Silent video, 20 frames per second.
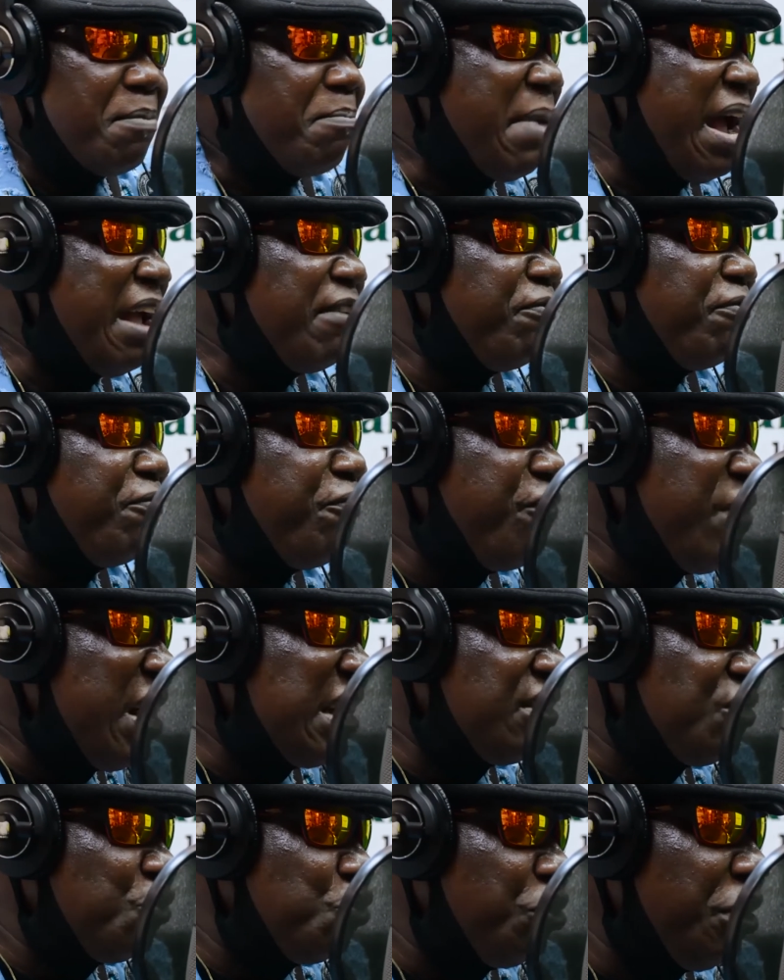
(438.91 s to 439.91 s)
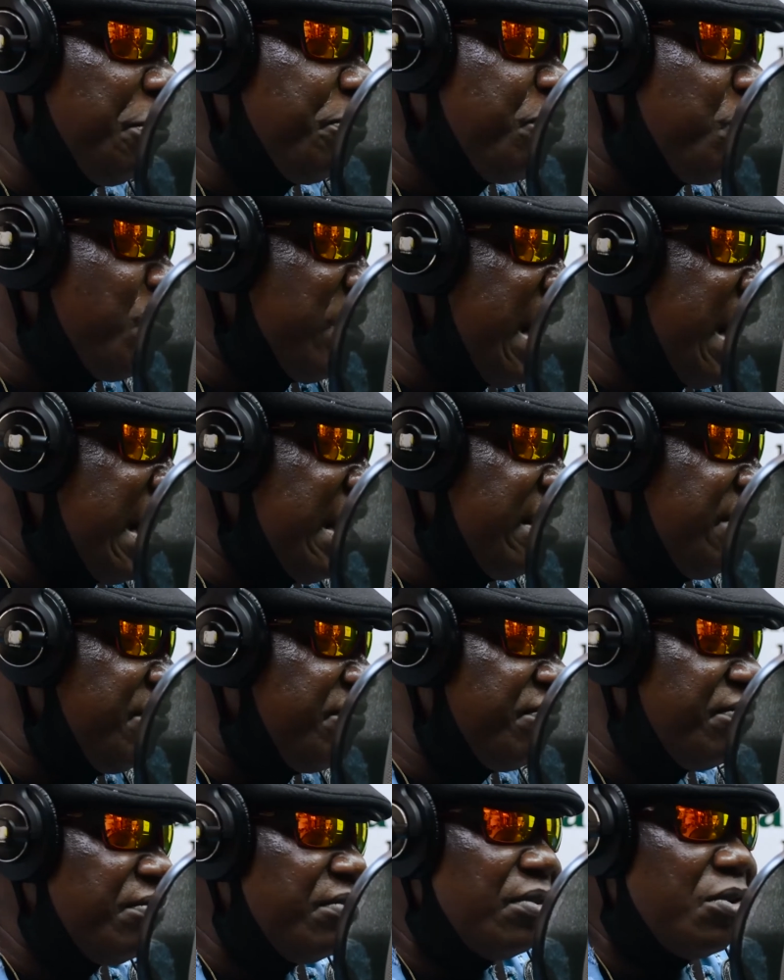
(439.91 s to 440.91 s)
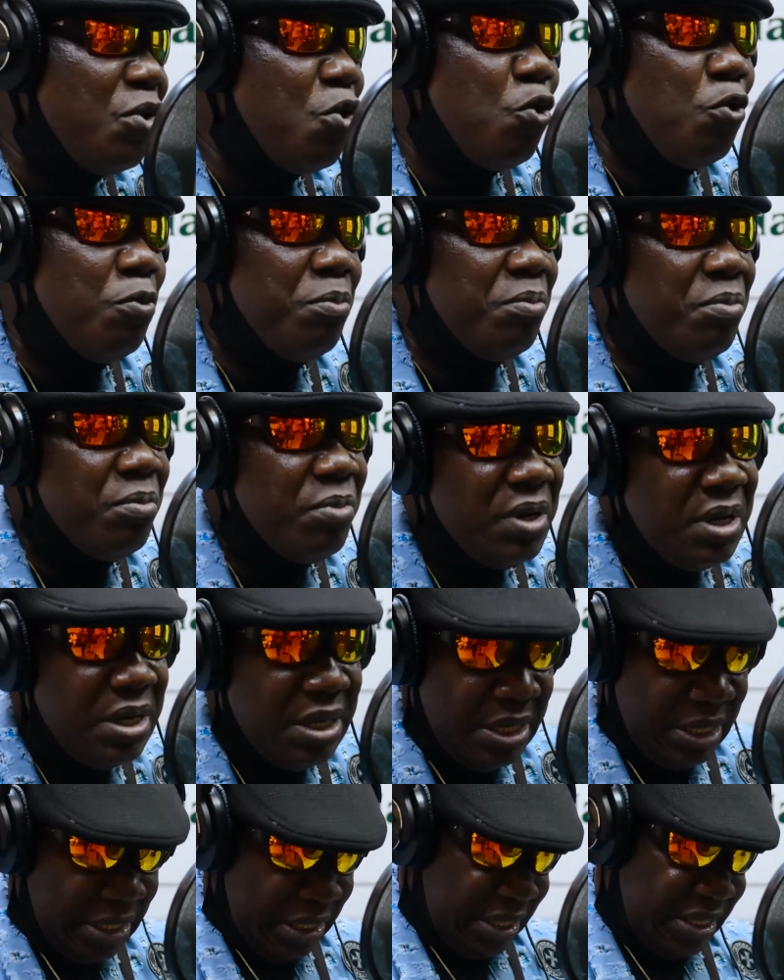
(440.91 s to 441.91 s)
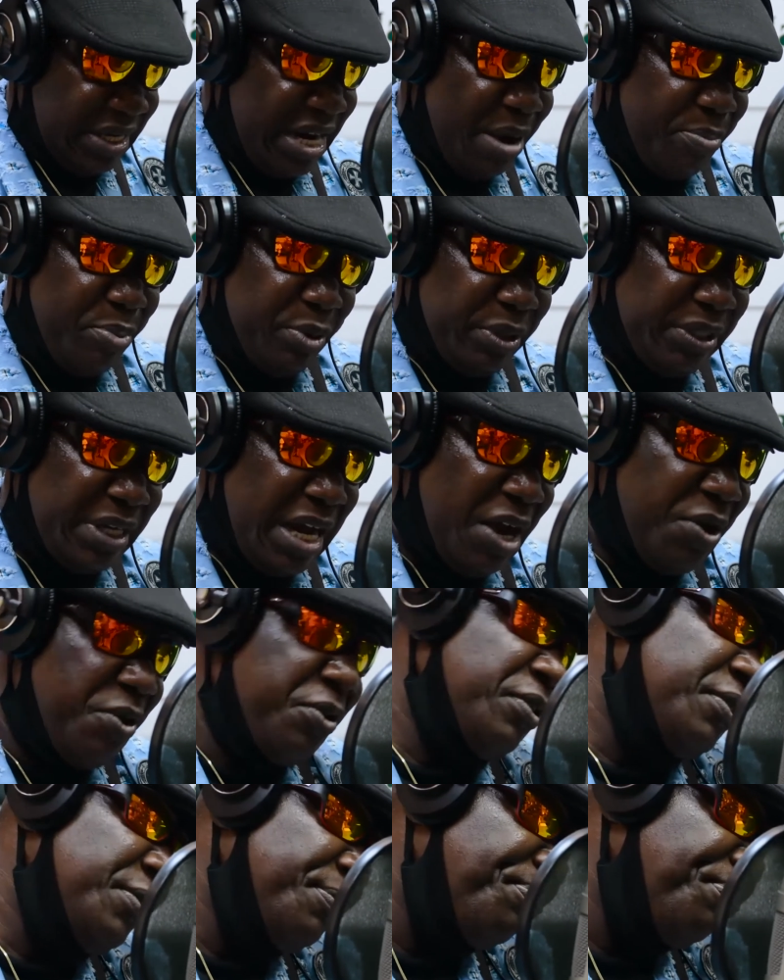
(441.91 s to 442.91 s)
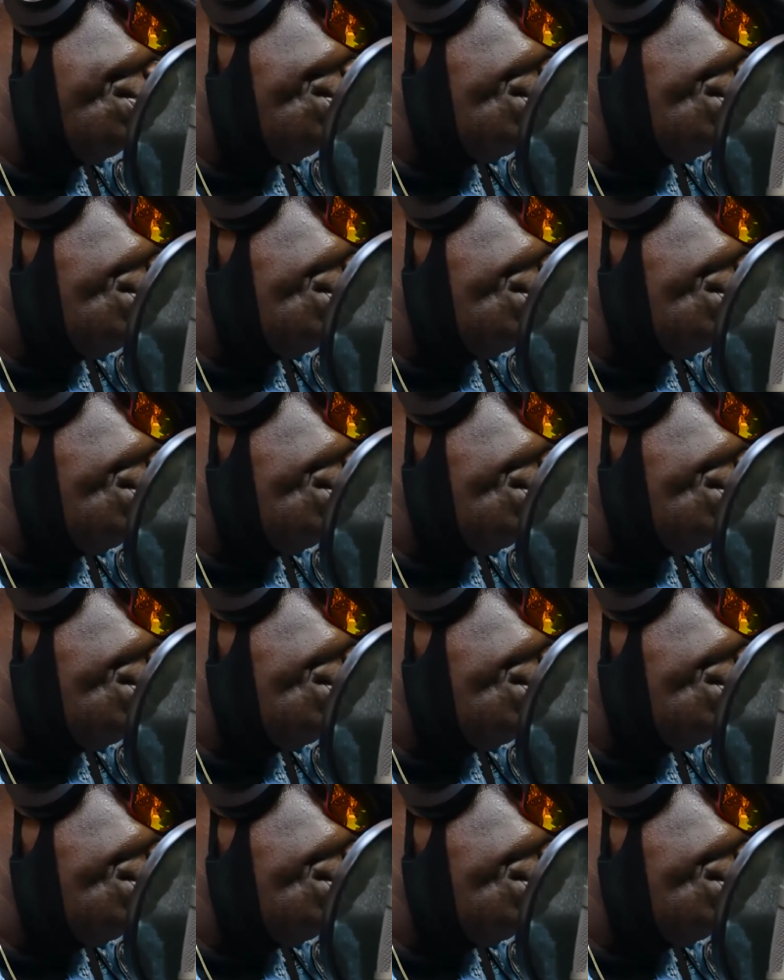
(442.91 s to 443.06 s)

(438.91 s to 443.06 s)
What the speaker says: My first trip when I leave home, na Port Harcourt.